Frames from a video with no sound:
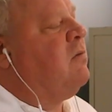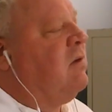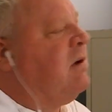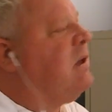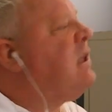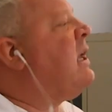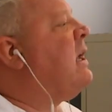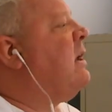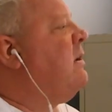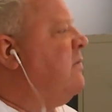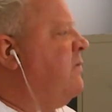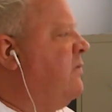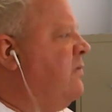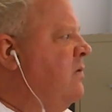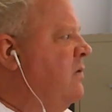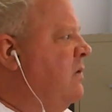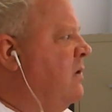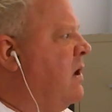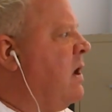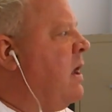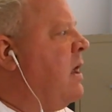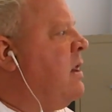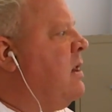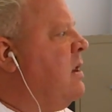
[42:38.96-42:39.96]
relief.
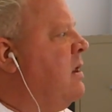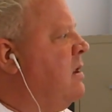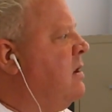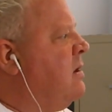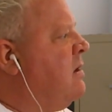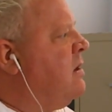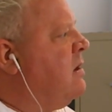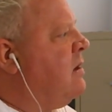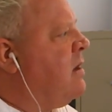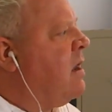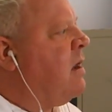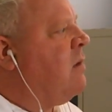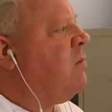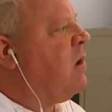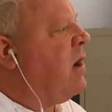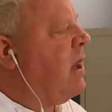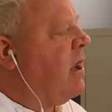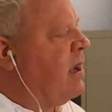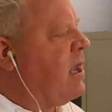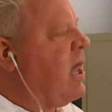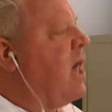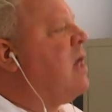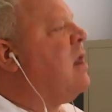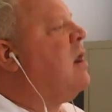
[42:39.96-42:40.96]

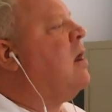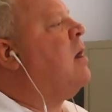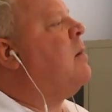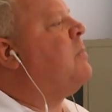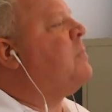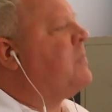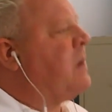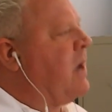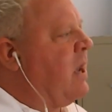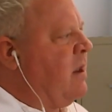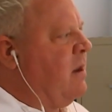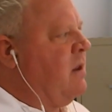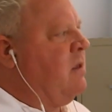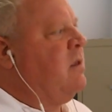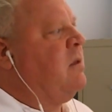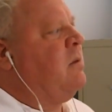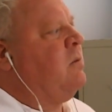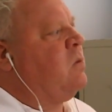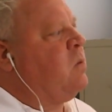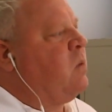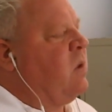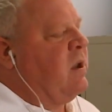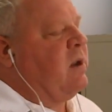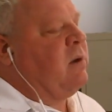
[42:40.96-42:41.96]
When I got up out of
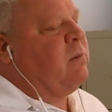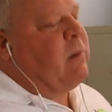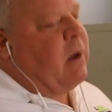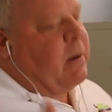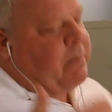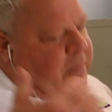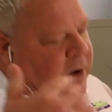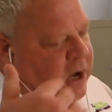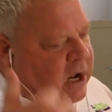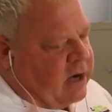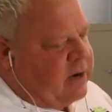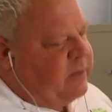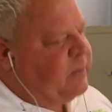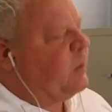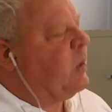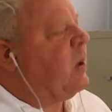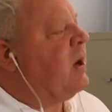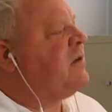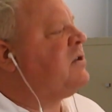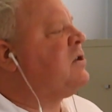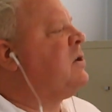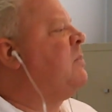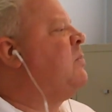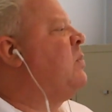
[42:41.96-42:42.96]
the thing, my body
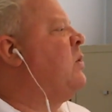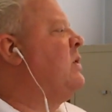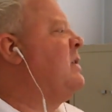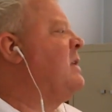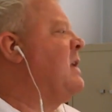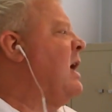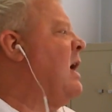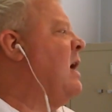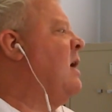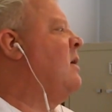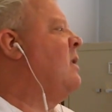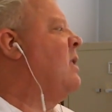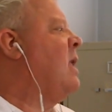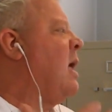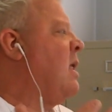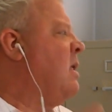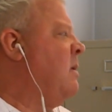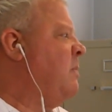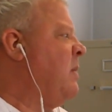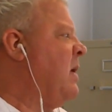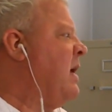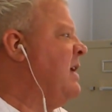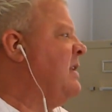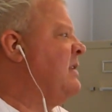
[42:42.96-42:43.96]
pressure put down, a lot
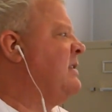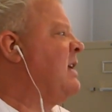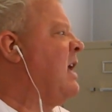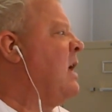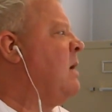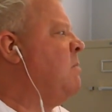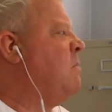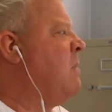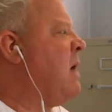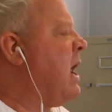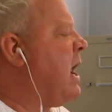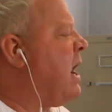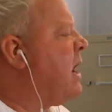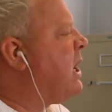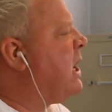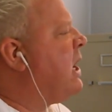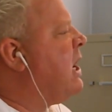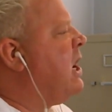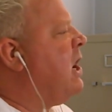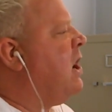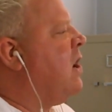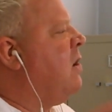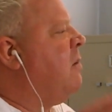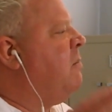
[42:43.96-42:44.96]
of pains came back,
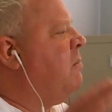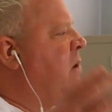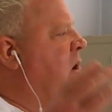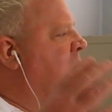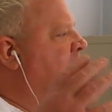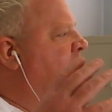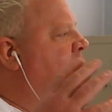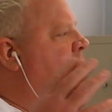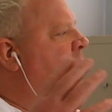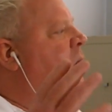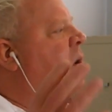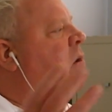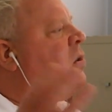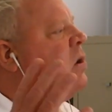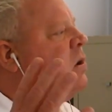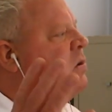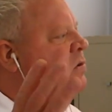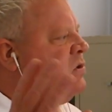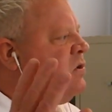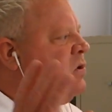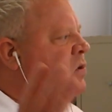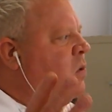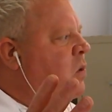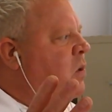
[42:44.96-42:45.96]
but all
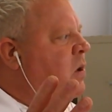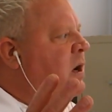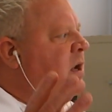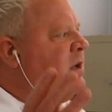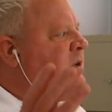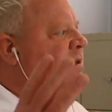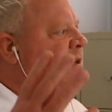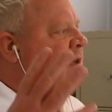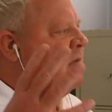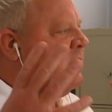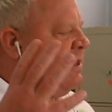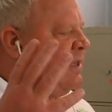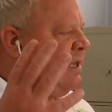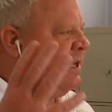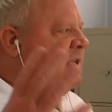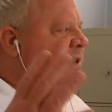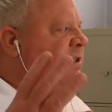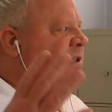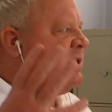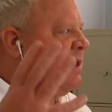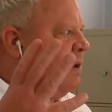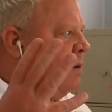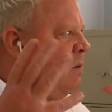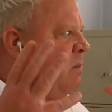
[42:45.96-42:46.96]
those noise and the
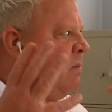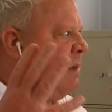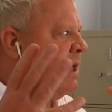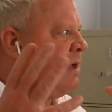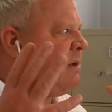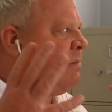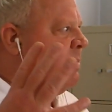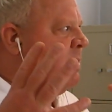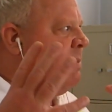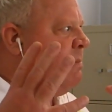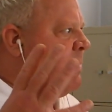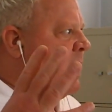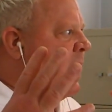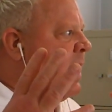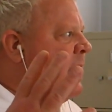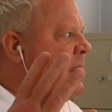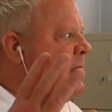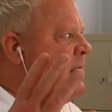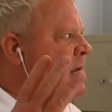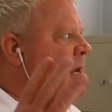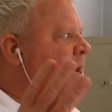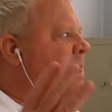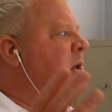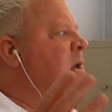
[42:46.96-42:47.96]
things that would make me
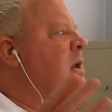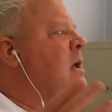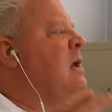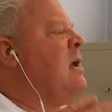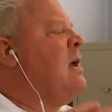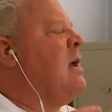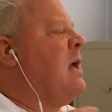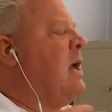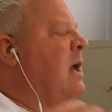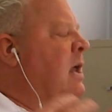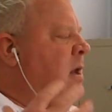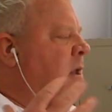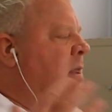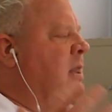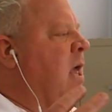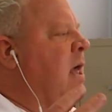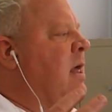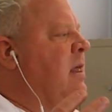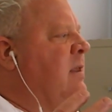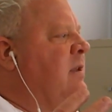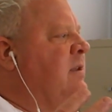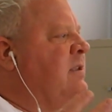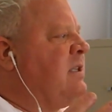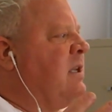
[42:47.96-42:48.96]
maddening, and a
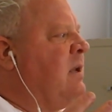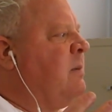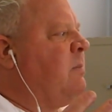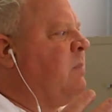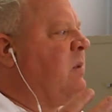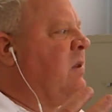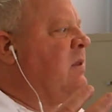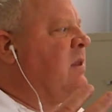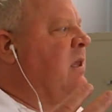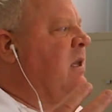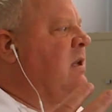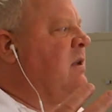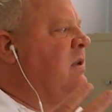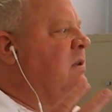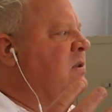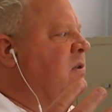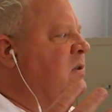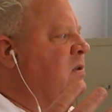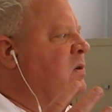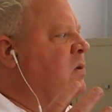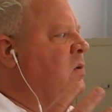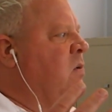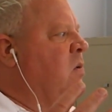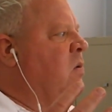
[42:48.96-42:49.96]
lot of the sympathies
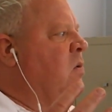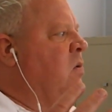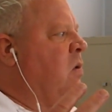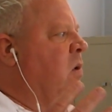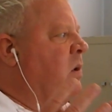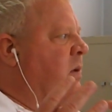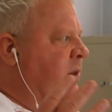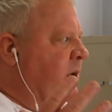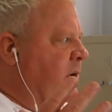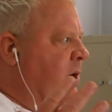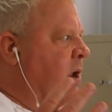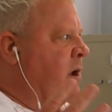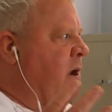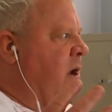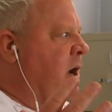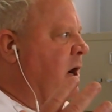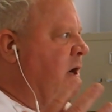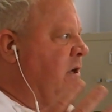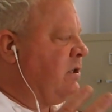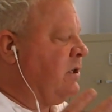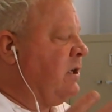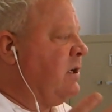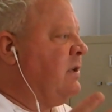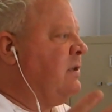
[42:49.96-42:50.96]
through all the
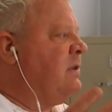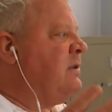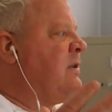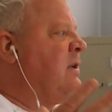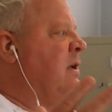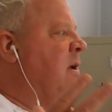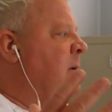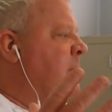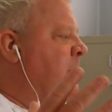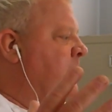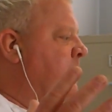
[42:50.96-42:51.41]
concussions